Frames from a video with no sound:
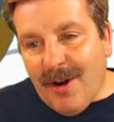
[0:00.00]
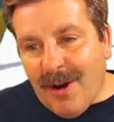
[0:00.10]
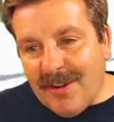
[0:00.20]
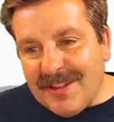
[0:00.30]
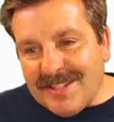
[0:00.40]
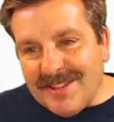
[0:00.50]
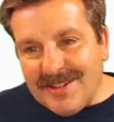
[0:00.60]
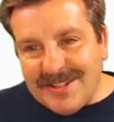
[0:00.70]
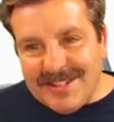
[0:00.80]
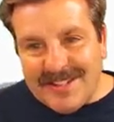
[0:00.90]
All these
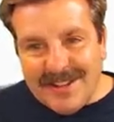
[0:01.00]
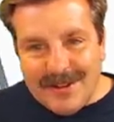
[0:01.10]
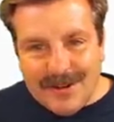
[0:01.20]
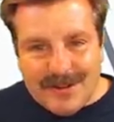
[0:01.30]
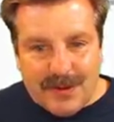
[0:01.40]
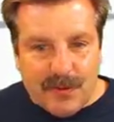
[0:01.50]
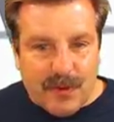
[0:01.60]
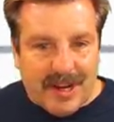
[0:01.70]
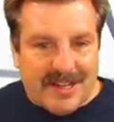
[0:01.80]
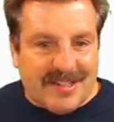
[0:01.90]
little cylinders and
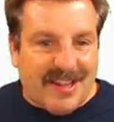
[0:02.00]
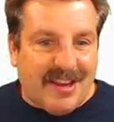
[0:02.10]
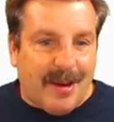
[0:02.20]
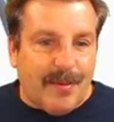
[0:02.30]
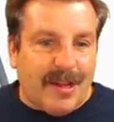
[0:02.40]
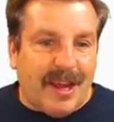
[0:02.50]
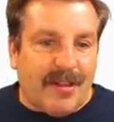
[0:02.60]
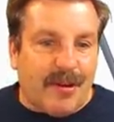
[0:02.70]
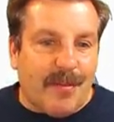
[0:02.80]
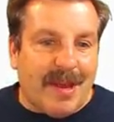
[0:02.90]
rings, they come
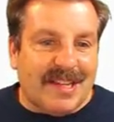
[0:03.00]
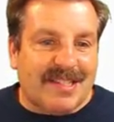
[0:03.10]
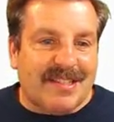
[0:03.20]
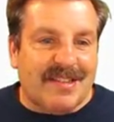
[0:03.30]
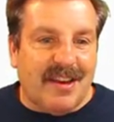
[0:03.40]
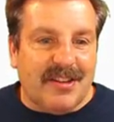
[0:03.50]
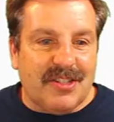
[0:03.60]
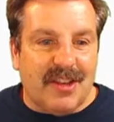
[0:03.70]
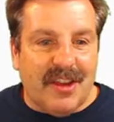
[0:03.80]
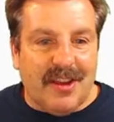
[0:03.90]
together to make
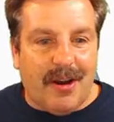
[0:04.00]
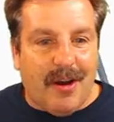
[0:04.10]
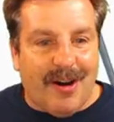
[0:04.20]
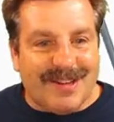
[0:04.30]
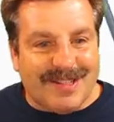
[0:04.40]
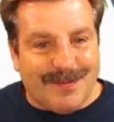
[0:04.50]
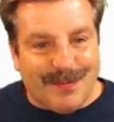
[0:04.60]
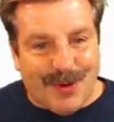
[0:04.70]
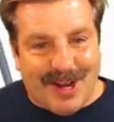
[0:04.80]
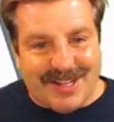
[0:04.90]
such an awesome
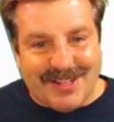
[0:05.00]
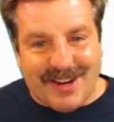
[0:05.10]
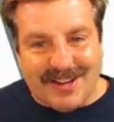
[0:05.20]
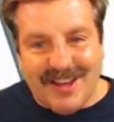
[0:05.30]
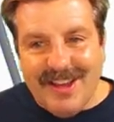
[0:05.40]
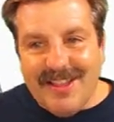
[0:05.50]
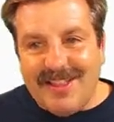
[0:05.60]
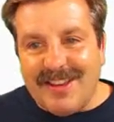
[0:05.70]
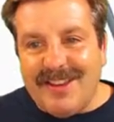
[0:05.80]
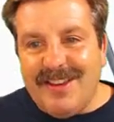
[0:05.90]
project.
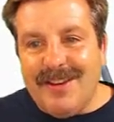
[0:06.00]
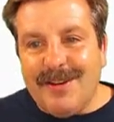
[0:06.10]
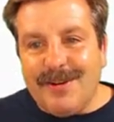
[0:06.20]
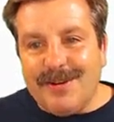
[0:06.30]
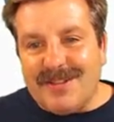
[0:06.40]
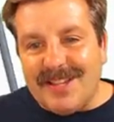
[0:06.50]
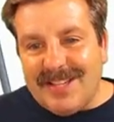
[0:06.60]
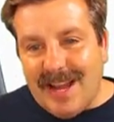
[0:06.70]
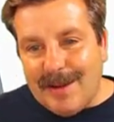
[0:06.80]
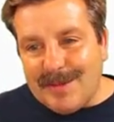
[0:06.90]
The gears, the
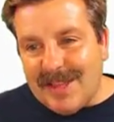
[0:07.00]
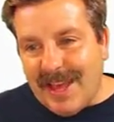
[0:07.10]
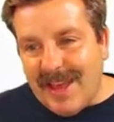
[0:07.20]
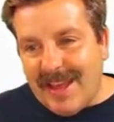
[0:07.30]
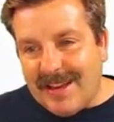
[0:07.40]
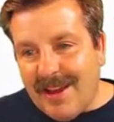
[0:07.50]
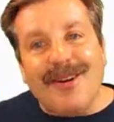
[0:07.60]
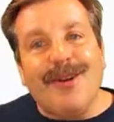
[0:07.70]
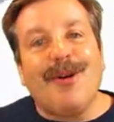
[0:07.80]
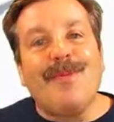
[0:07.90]
times of the hand.
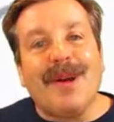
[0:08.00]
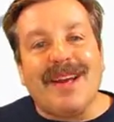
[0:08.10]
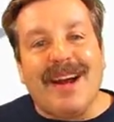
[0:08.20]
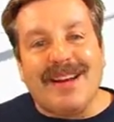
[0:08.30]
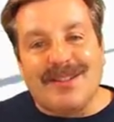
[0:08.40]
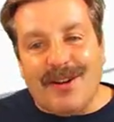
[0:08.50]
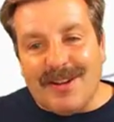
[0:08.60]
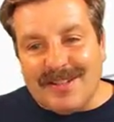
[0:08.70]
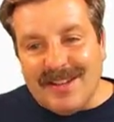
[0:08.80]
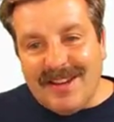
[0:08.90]
Oh my gosh,
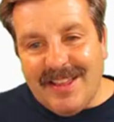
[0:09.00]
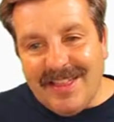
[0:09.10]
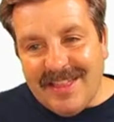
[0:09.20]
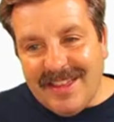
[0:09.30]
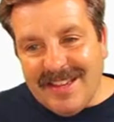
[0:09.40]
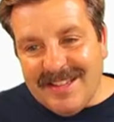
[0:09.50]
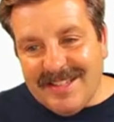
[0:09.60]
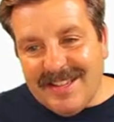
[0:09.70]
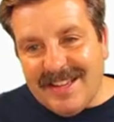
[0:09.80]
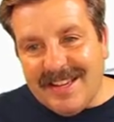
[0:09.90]
Austin,
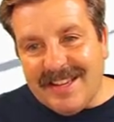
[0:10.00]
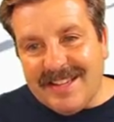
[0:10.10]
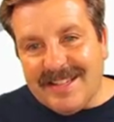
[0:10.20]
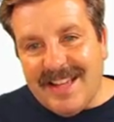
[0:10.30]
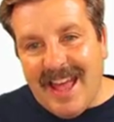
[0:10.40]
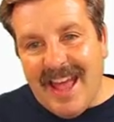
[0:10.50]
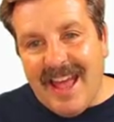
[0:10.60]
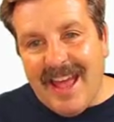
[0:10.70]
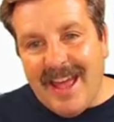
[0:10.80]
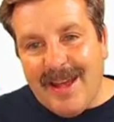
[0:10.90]
this is
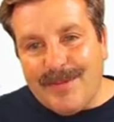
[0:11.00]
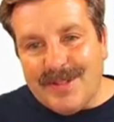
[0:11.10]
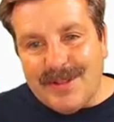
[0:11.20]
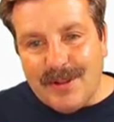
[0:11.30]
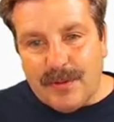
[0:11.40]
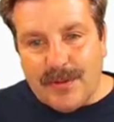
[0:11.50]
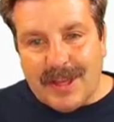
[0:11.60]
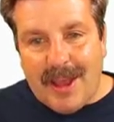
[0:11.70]
absolutely